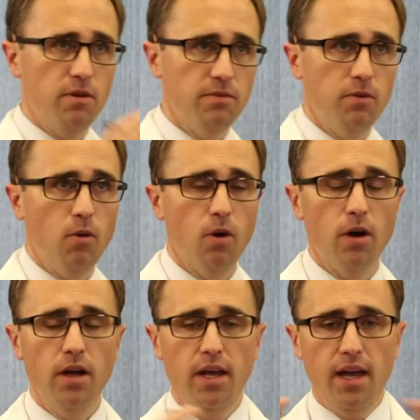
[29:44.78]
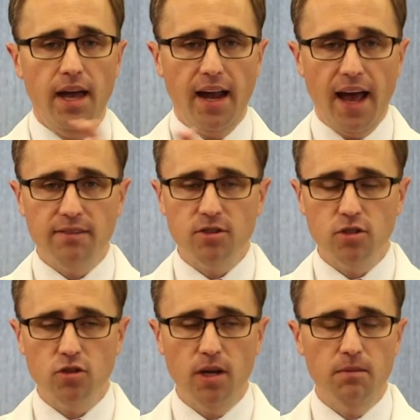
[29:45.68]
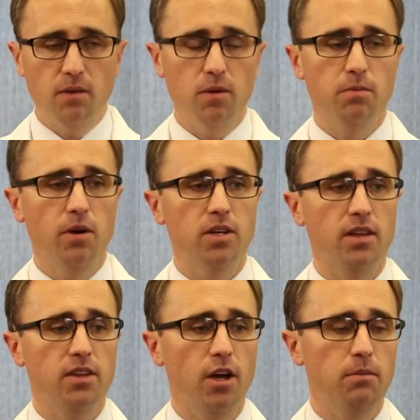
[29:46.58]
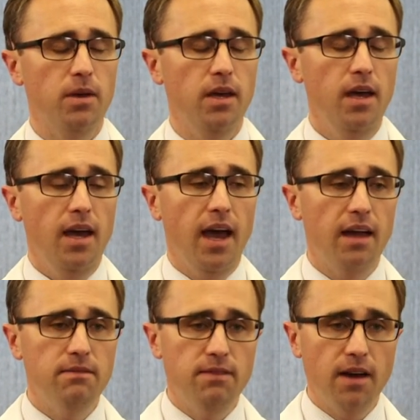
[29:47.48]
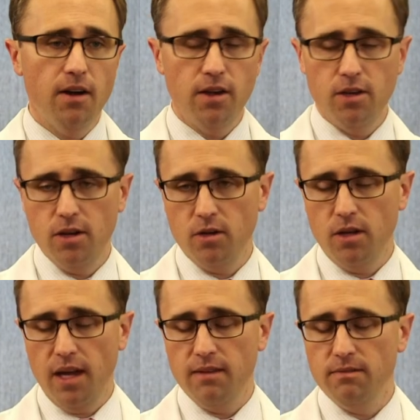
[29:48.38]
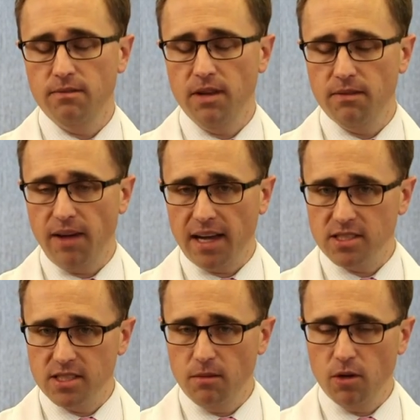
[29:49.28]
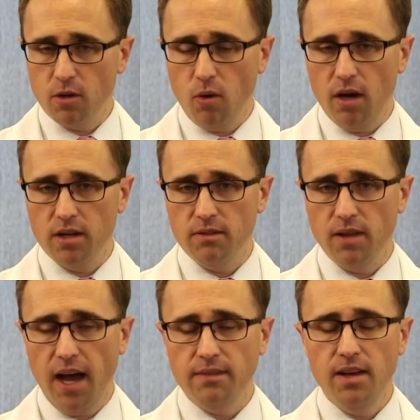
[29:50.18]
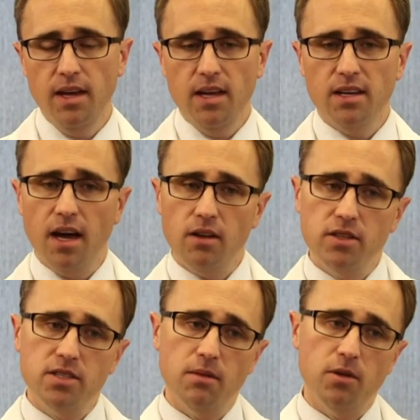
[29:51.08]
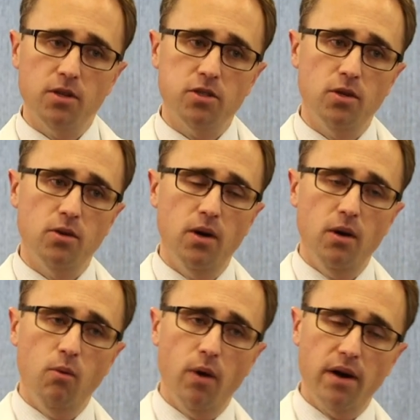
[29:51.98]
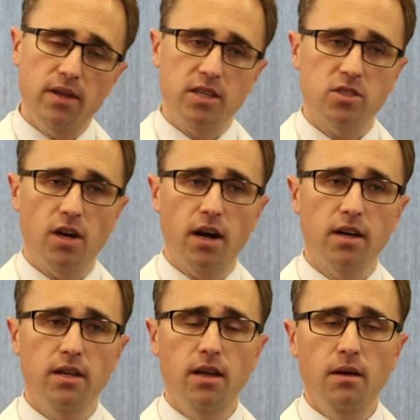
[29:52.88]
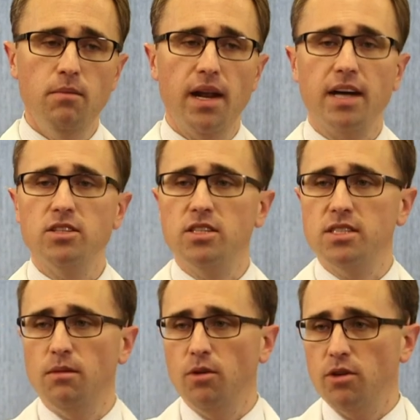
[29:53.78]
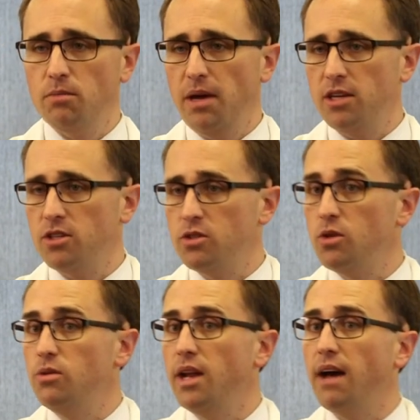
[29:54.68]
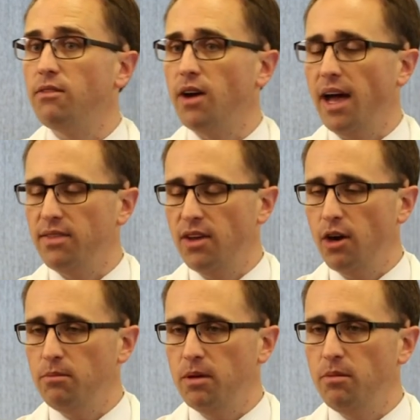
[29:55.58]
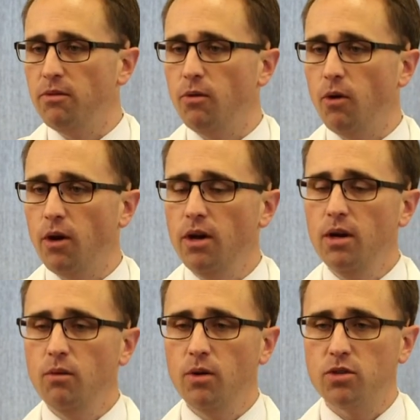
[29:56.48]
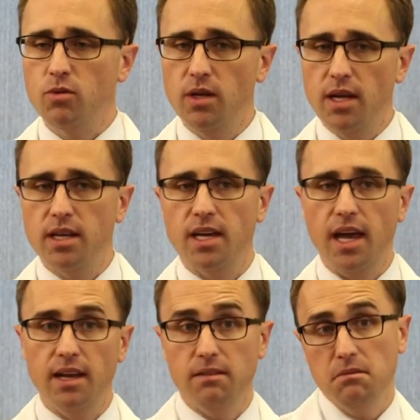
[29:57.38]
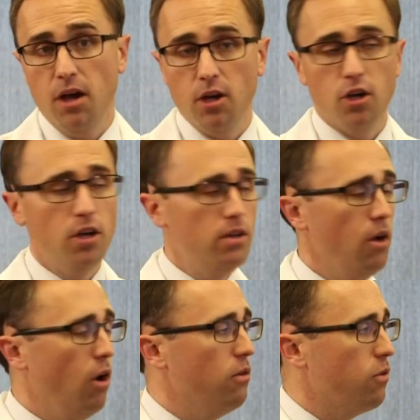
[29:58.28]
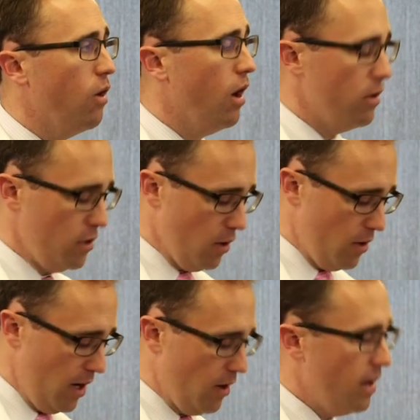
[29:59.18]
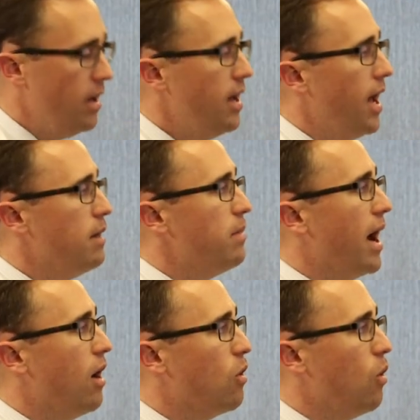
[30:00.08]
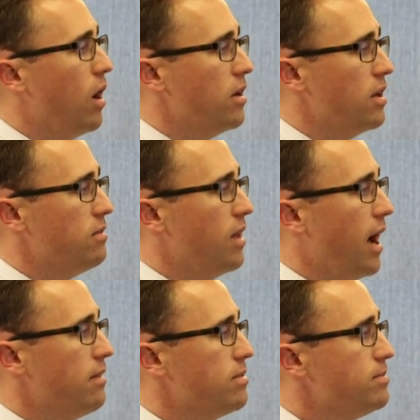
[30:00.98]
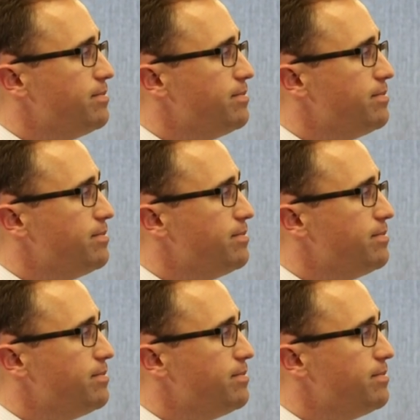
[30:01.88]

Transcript: before and after treatment with proton therapy had very good and in fact similar quality of life, not only similar to where they started, but actually similar to patients who never had therapy before, which would indicate a good overall urinary and bowel quality of life.